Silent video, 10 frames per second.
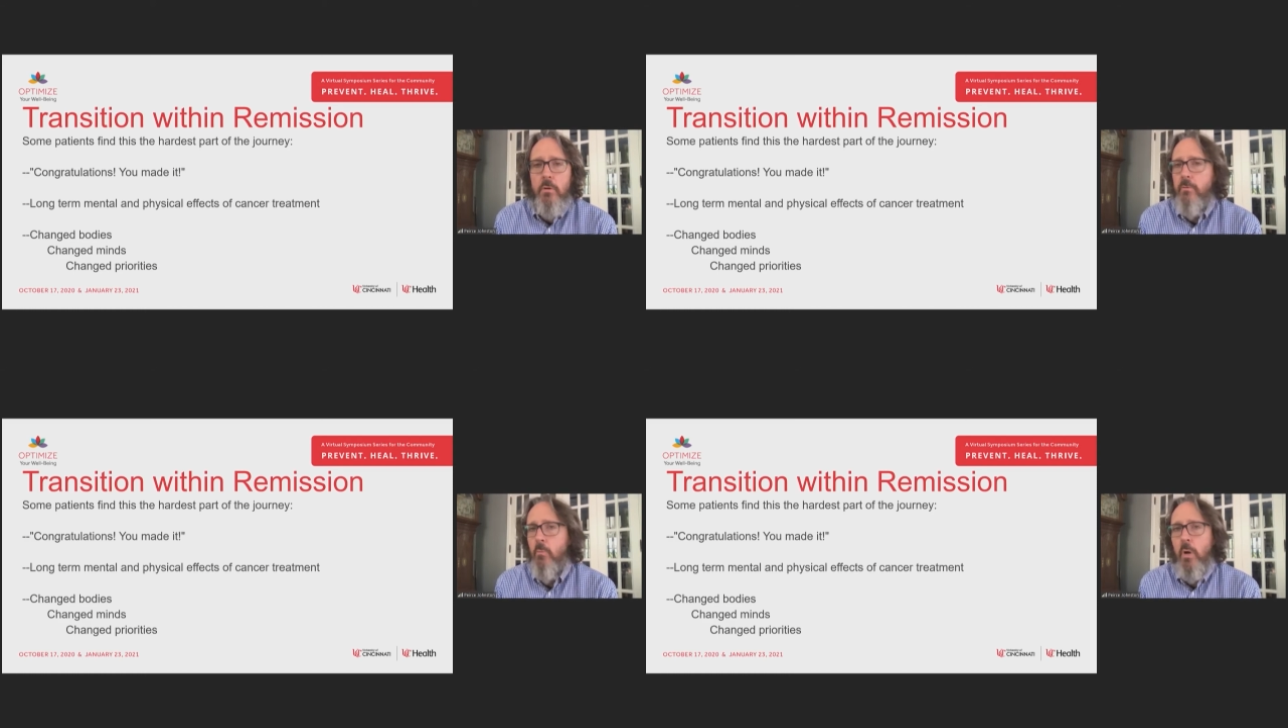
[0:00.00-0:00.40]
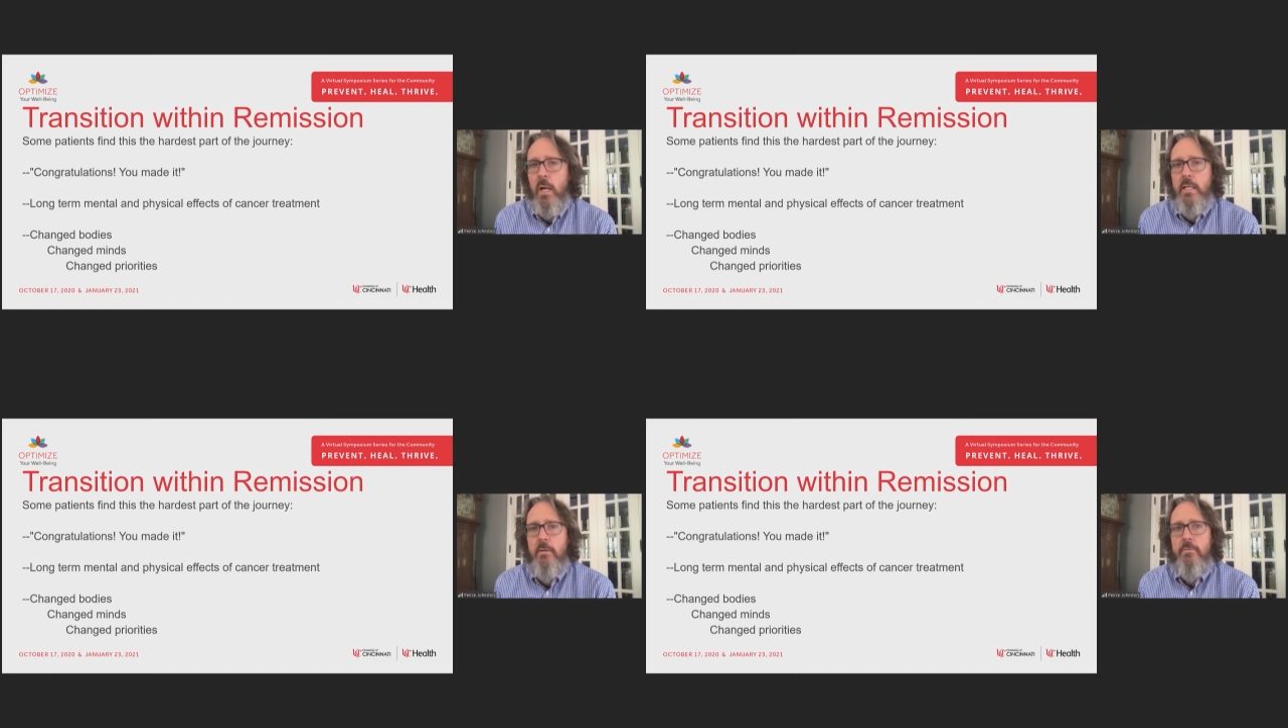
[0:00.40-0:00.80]
from what I
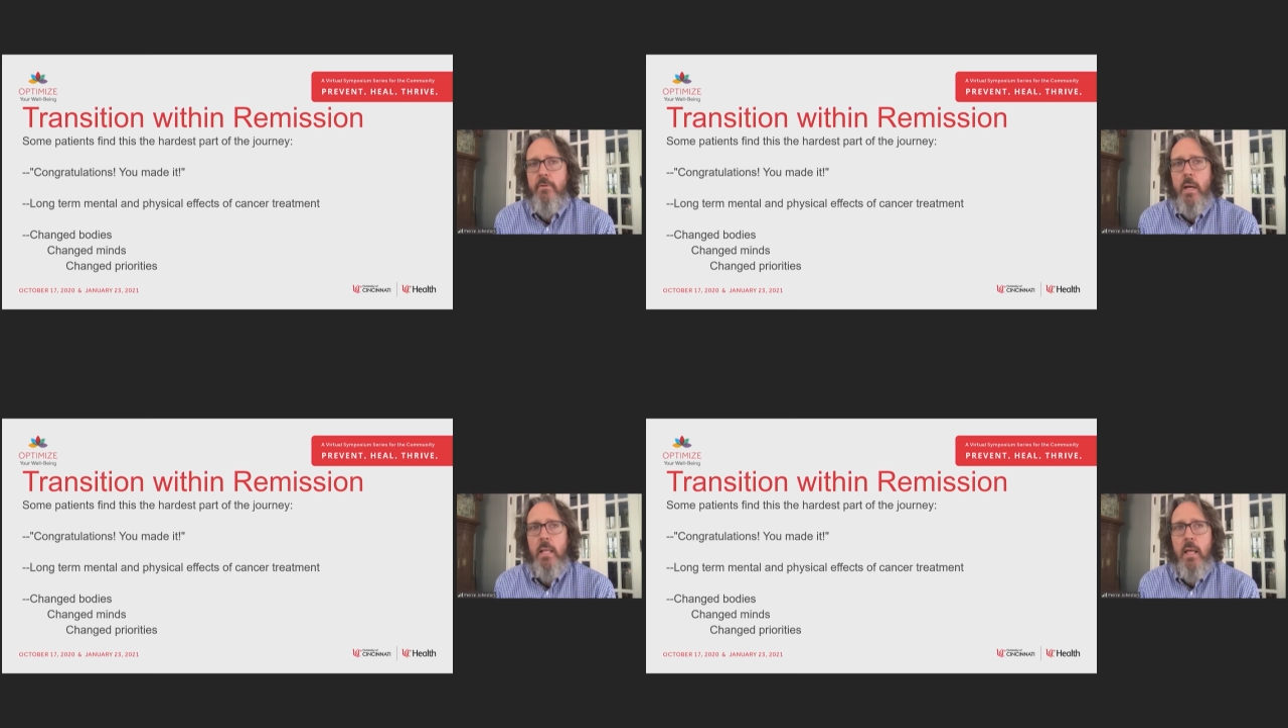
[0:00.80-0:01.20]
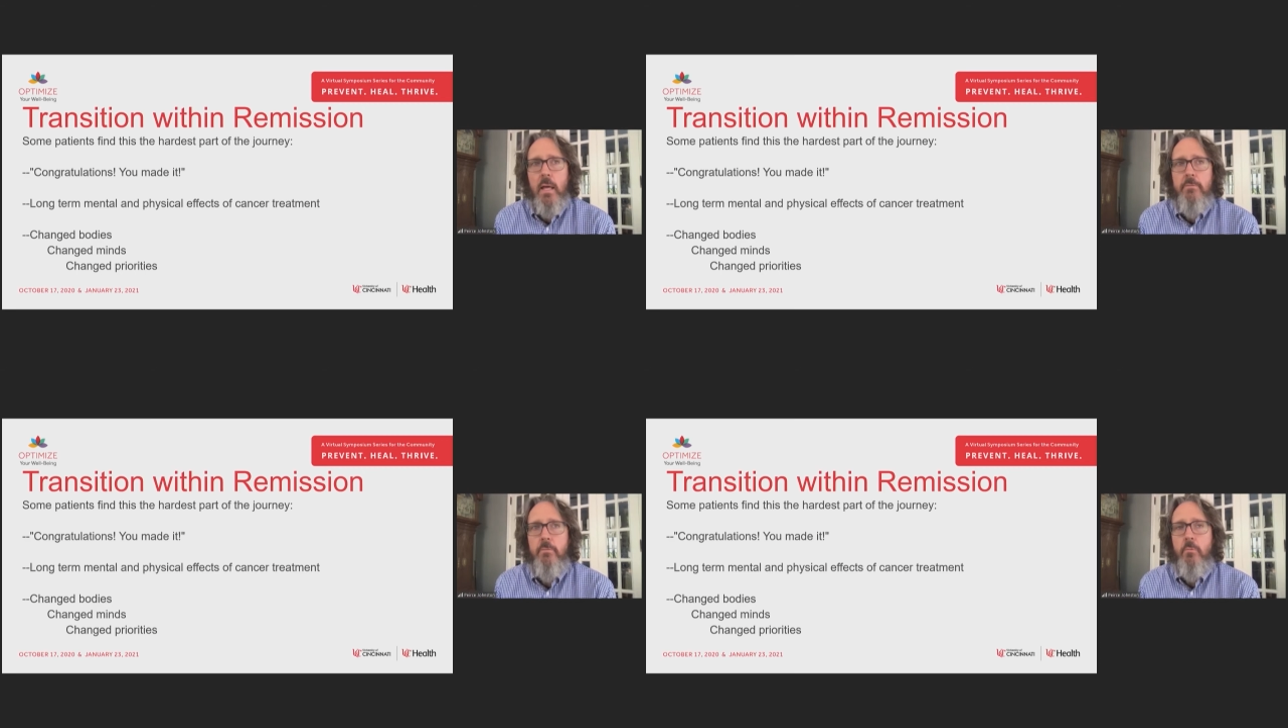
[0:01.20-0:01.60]
need from my
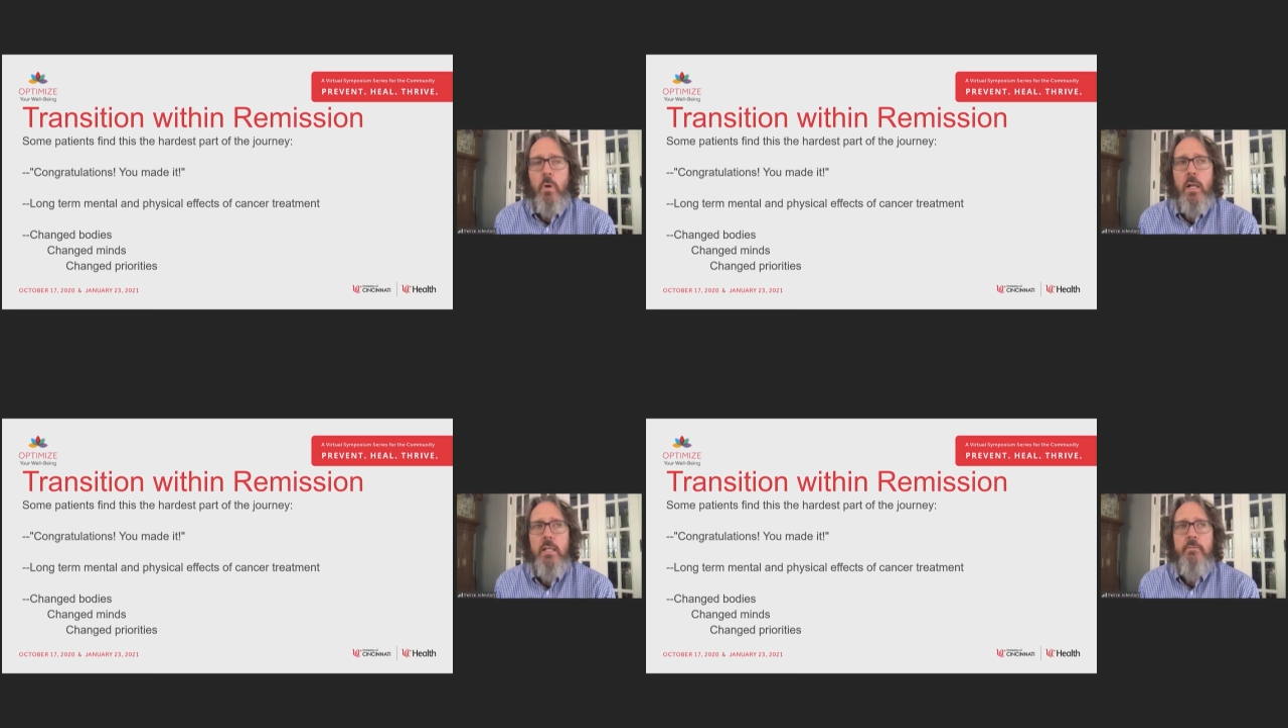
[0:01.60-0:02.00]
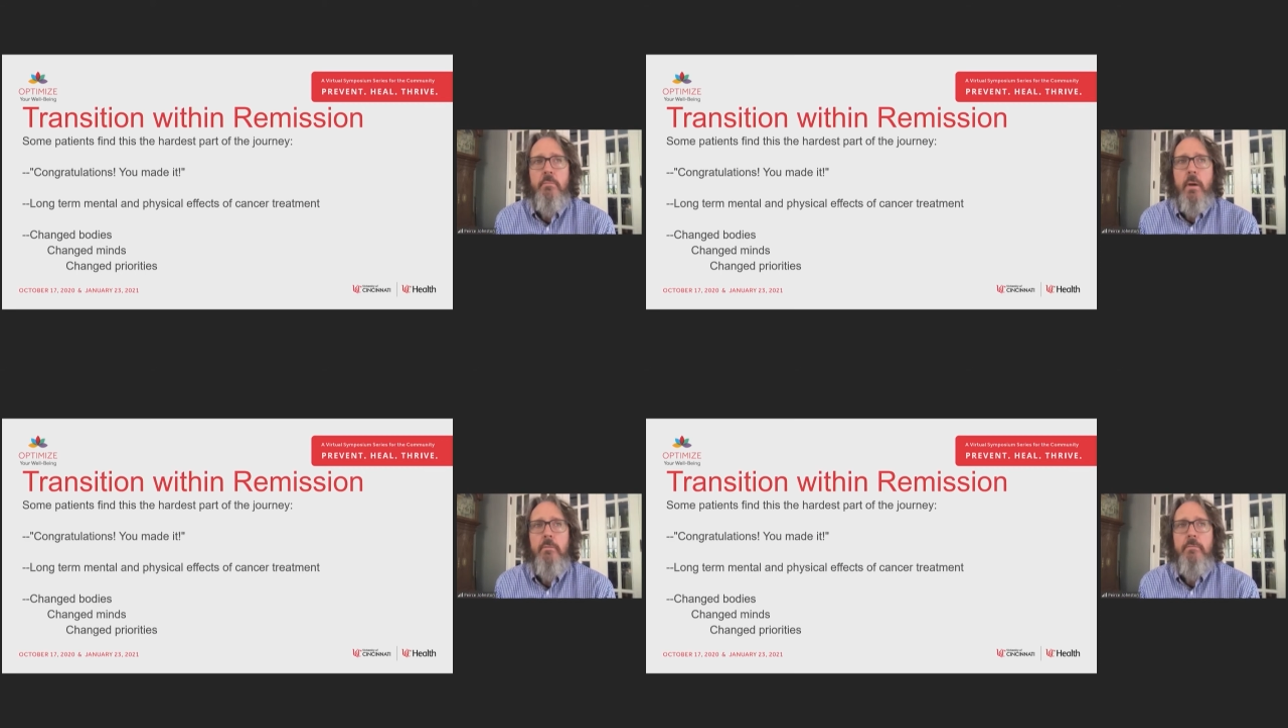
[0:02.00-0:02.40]
life, from what I need
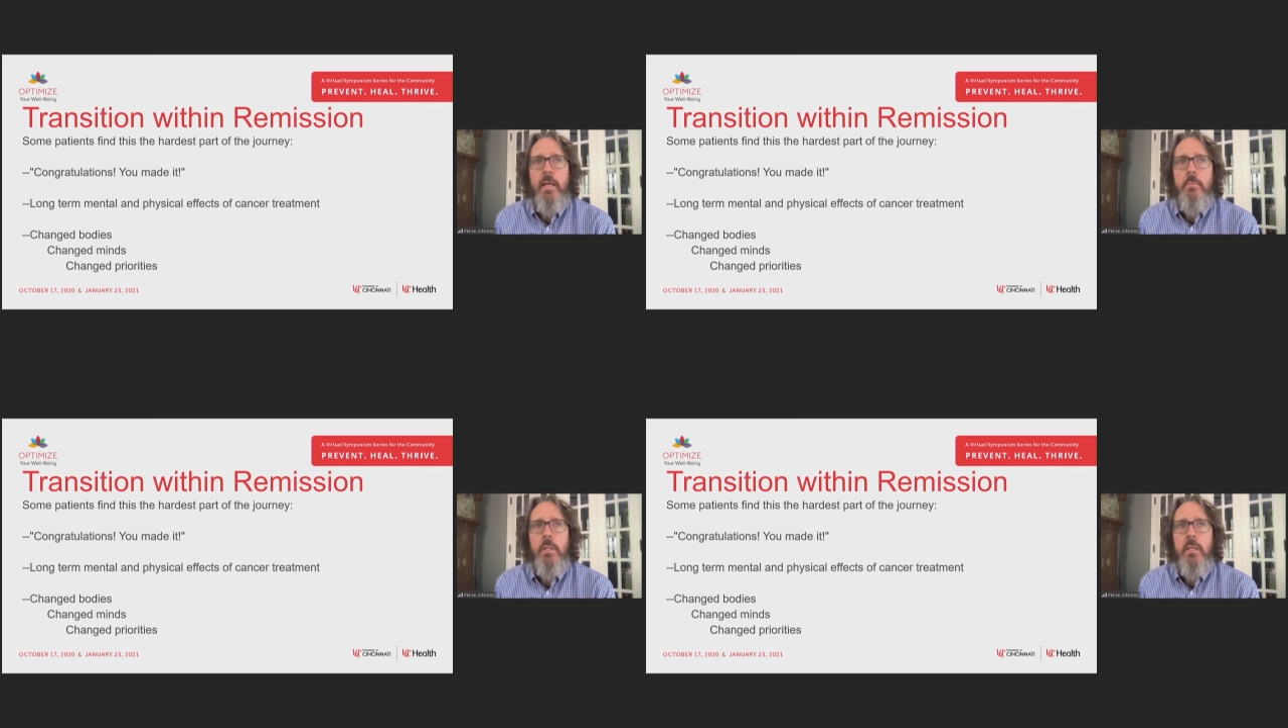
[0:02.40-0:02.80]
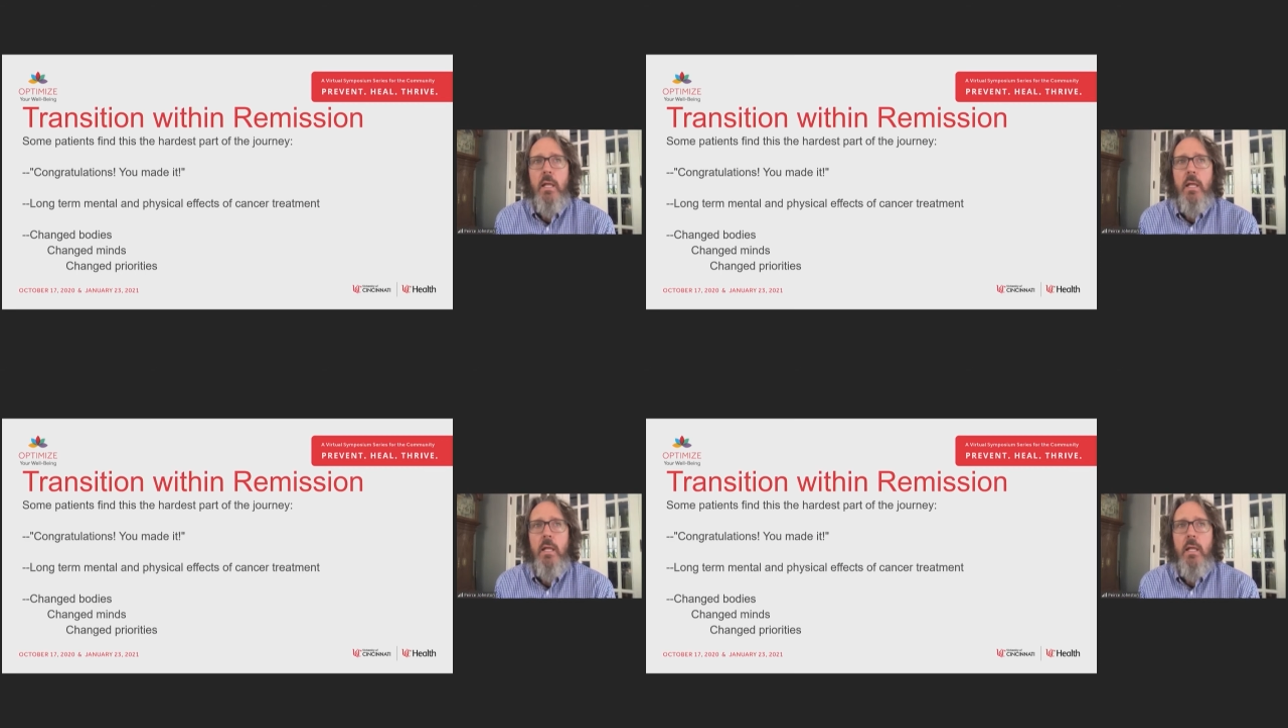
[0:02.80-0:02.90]
from my family,